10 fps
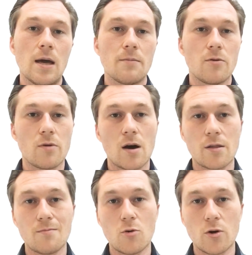but rather
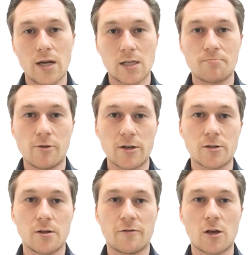more an
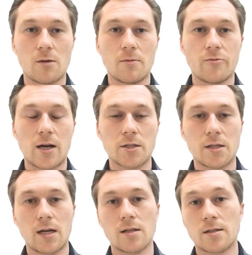expression of human
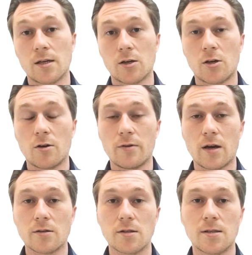rationality and
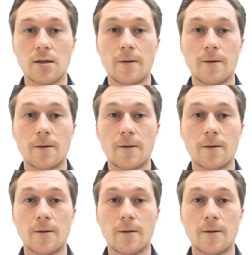curiosity.